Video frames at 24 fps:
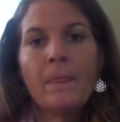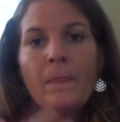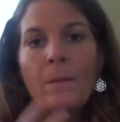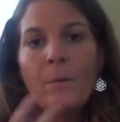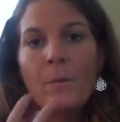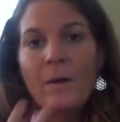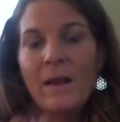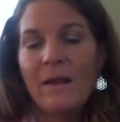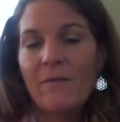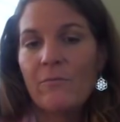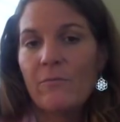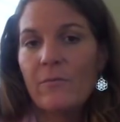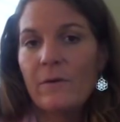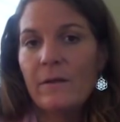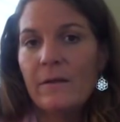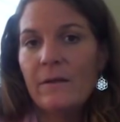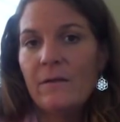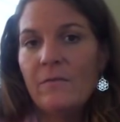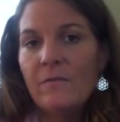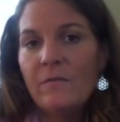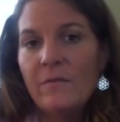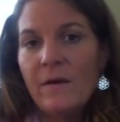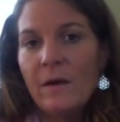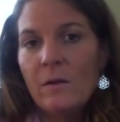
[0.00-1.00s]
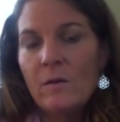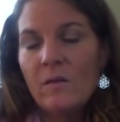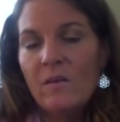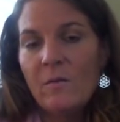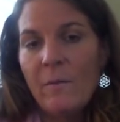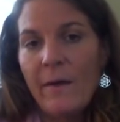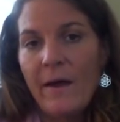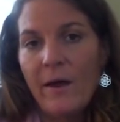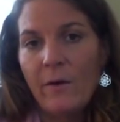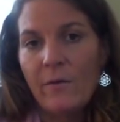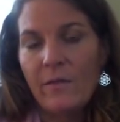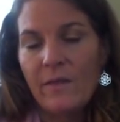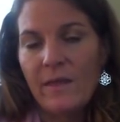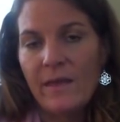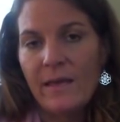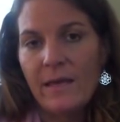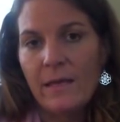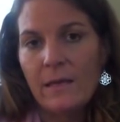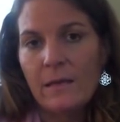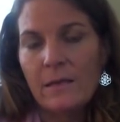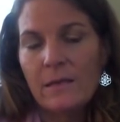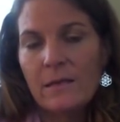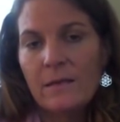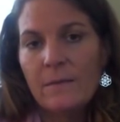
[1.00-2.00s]
What I've really felt about
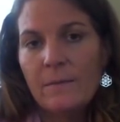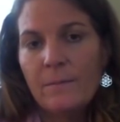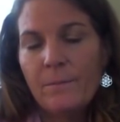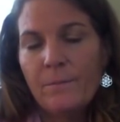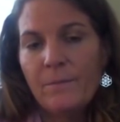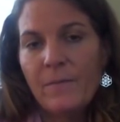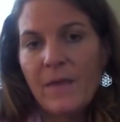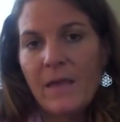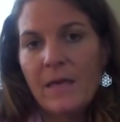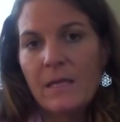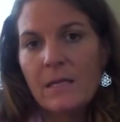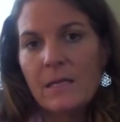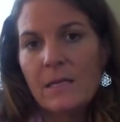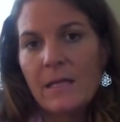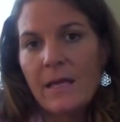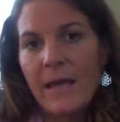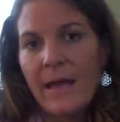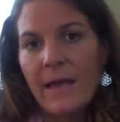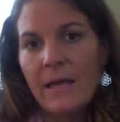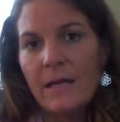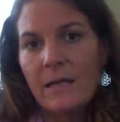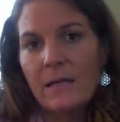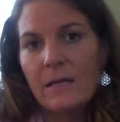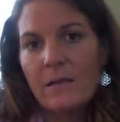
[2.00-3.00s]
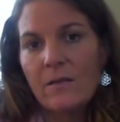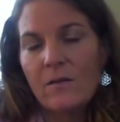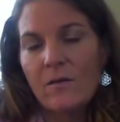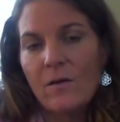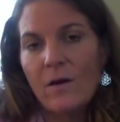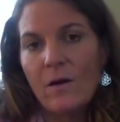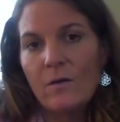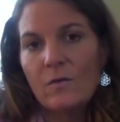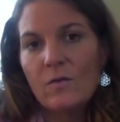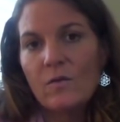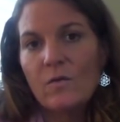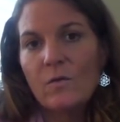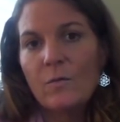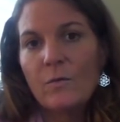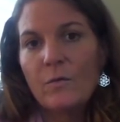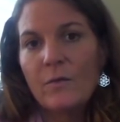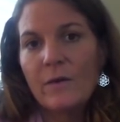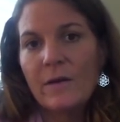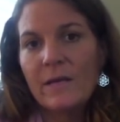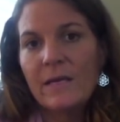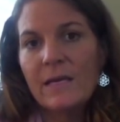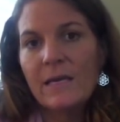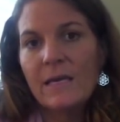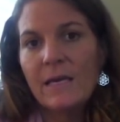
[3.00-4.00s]
these is that they're also
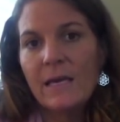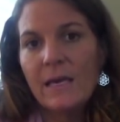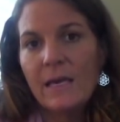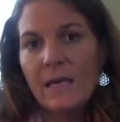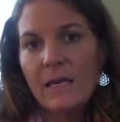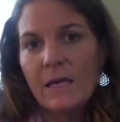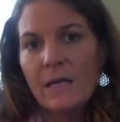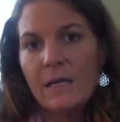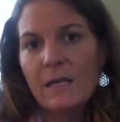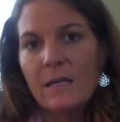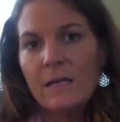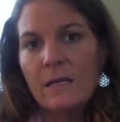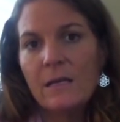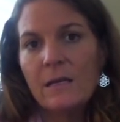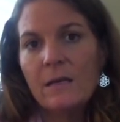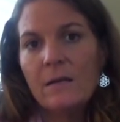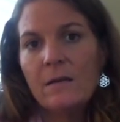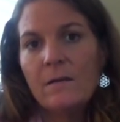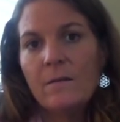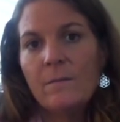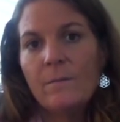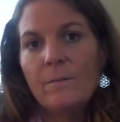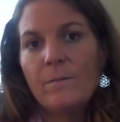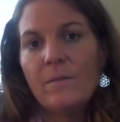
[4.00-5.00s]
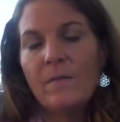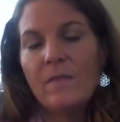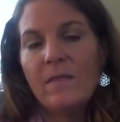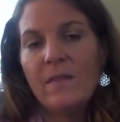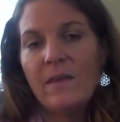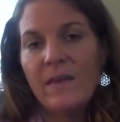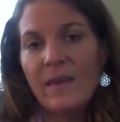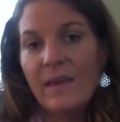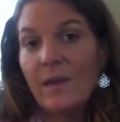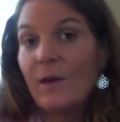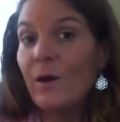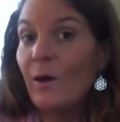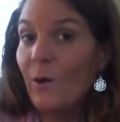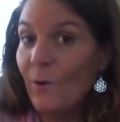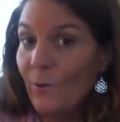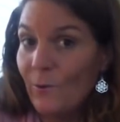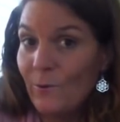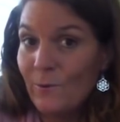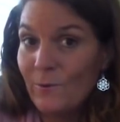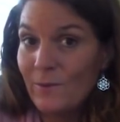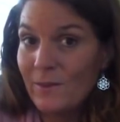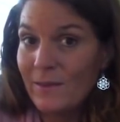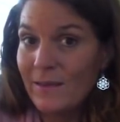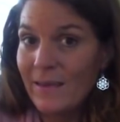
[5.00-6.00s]
bringing in the
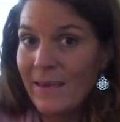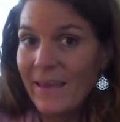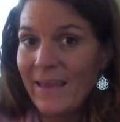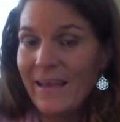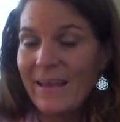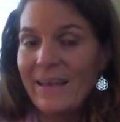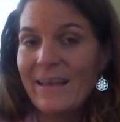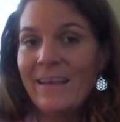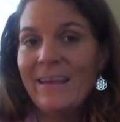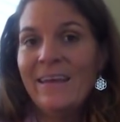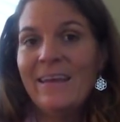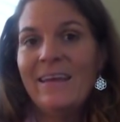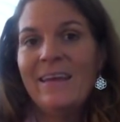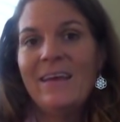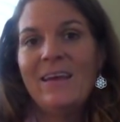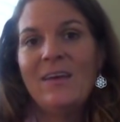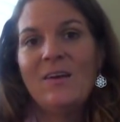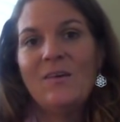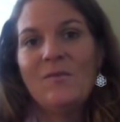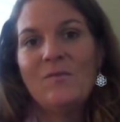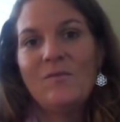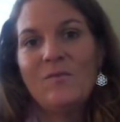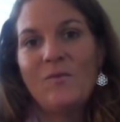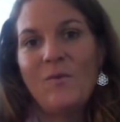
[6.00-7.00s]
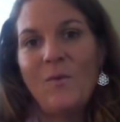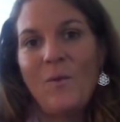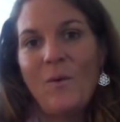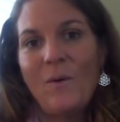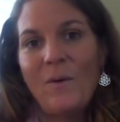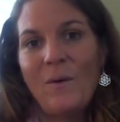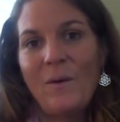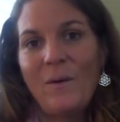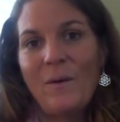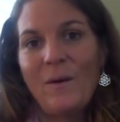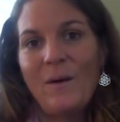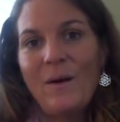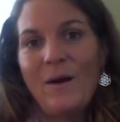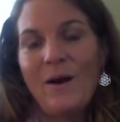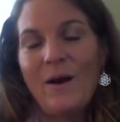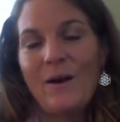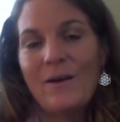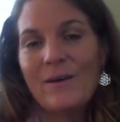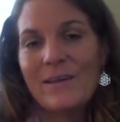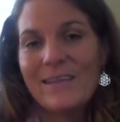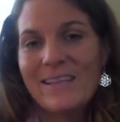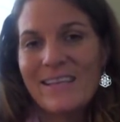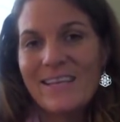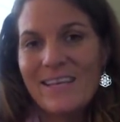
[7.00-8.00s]
codes again for our
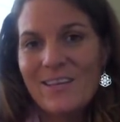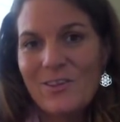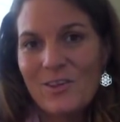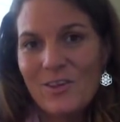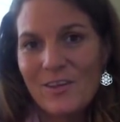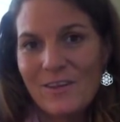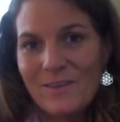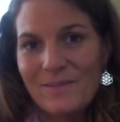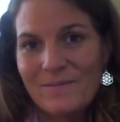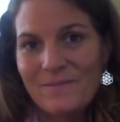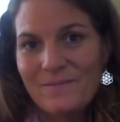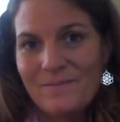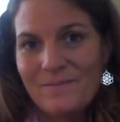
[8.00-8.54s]
ascension.